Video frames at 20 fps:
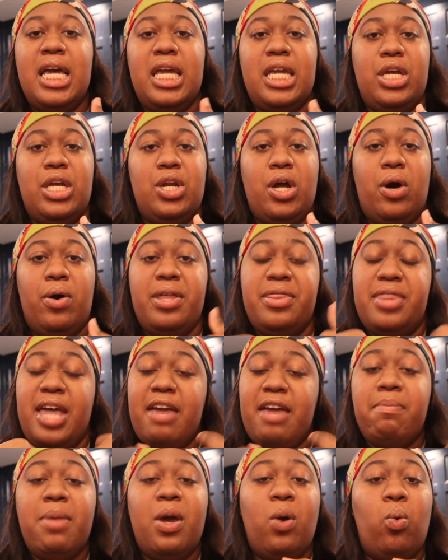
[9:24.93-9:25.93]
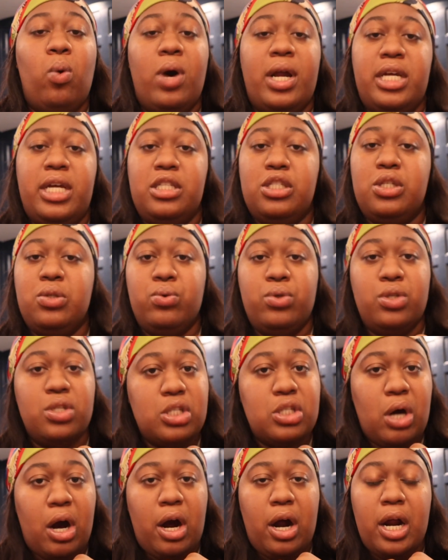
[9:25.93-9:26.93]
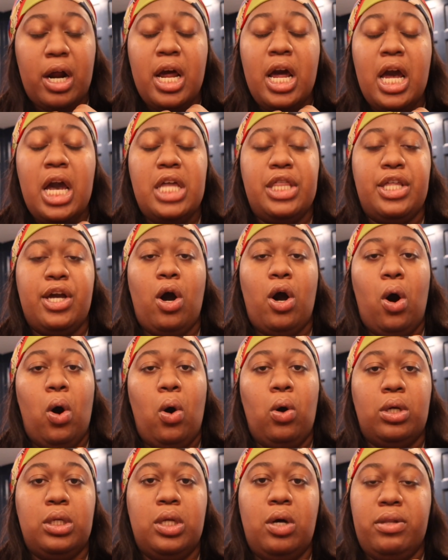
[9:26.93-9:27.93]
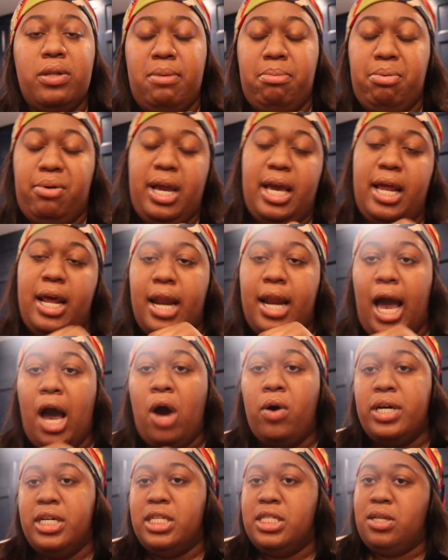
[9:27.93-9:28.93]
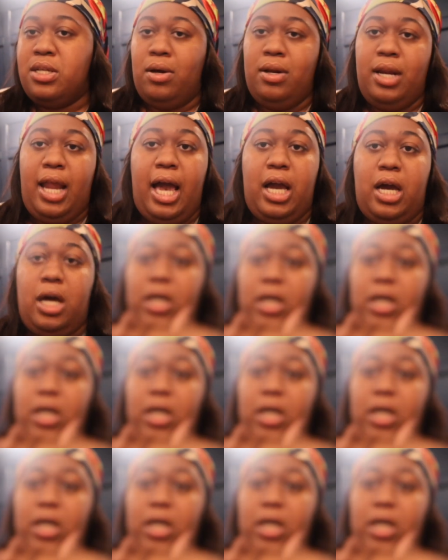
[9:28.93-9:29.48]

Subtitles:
you know, and they've been wanting to start their own clothing brand. And I'll insert like